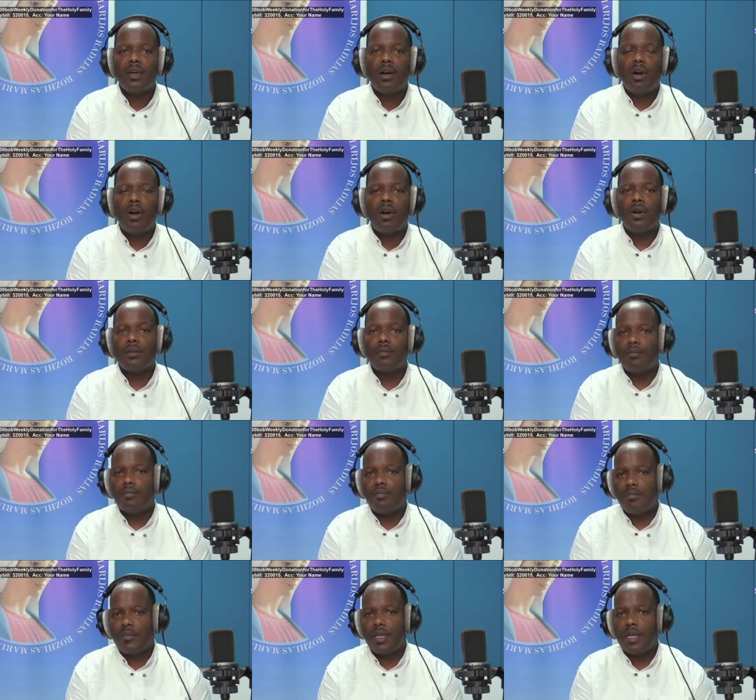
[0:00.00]
or
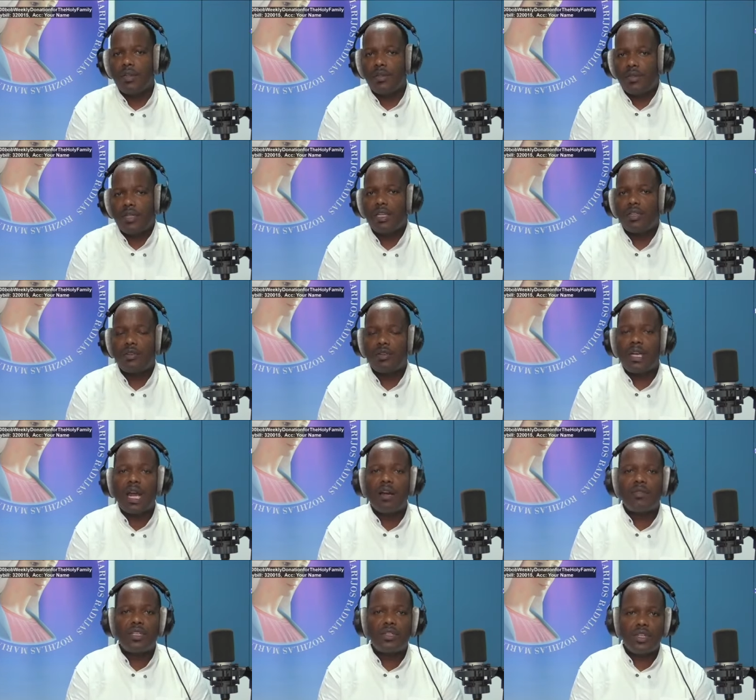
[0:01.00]
the central
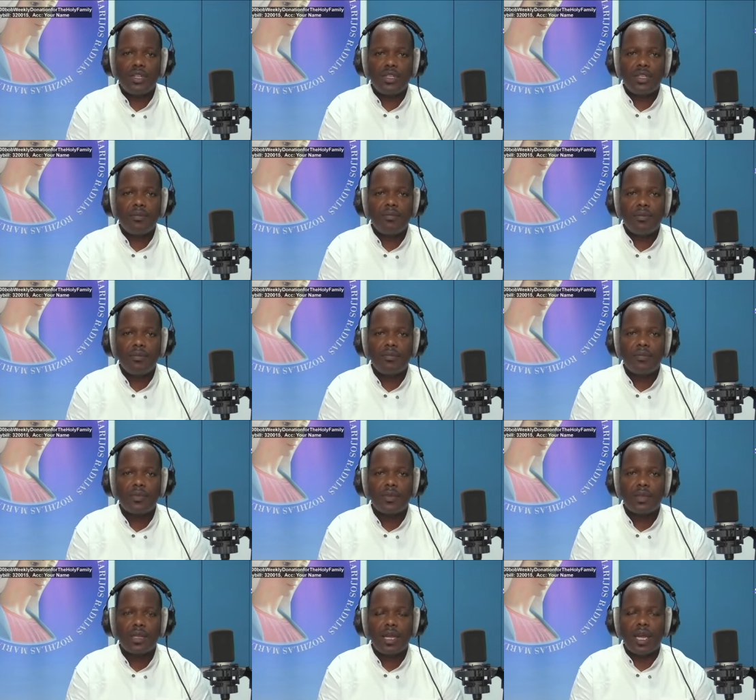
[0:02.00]
nervous system
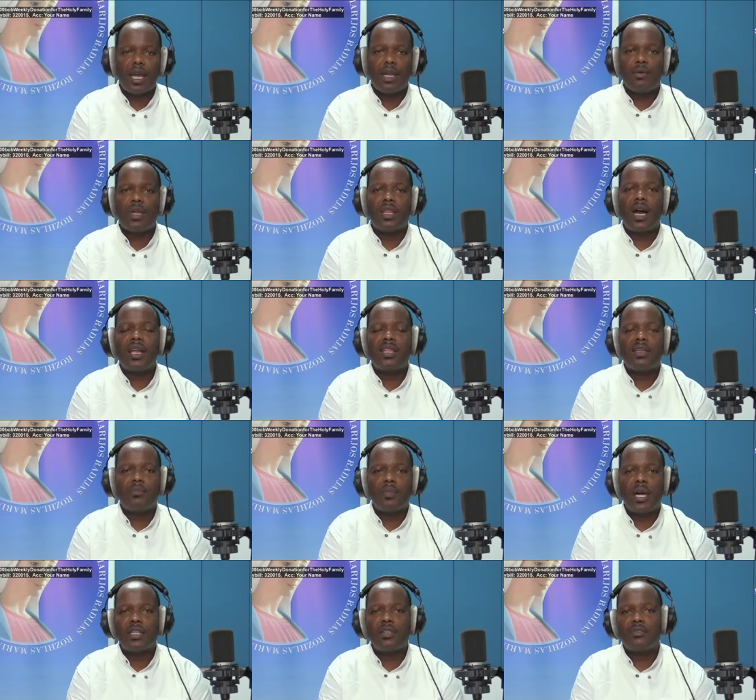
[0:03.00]
and with other
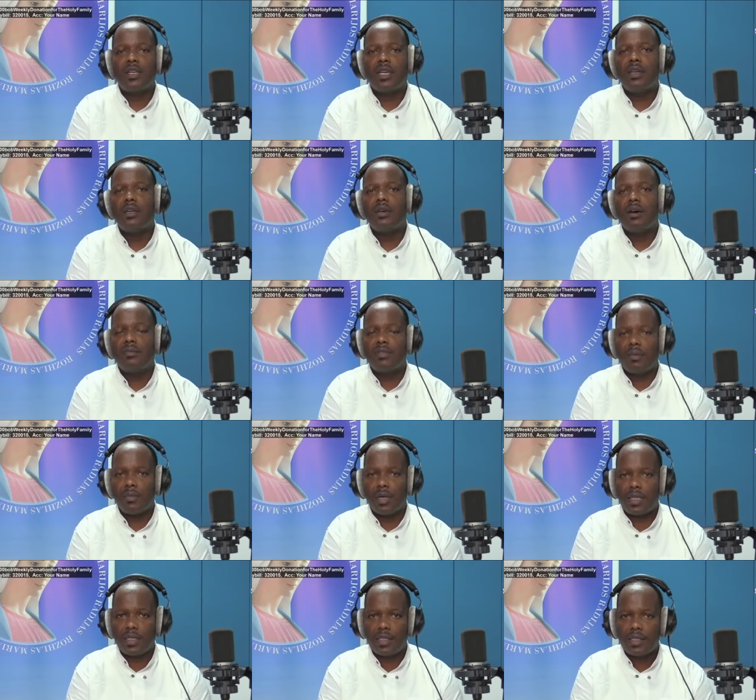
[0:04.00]
parts of the, of the
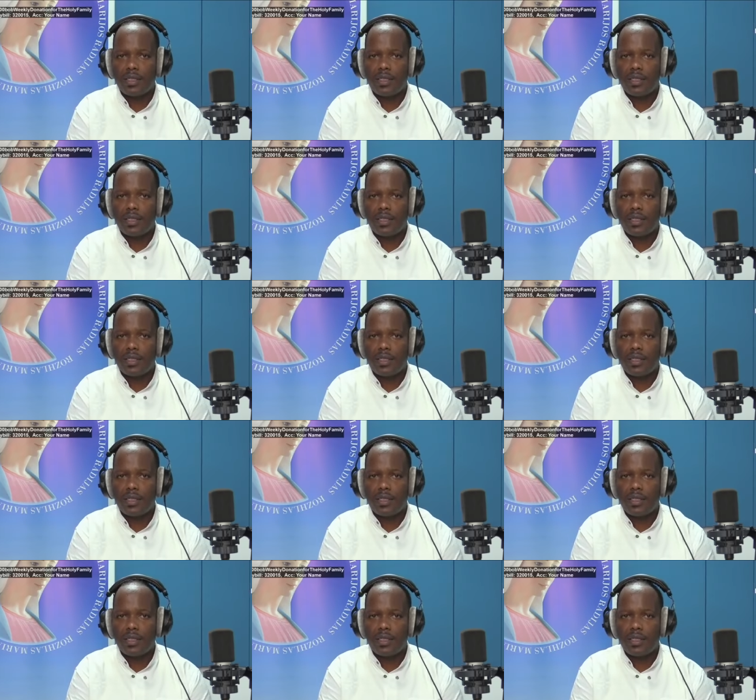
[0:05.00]
body.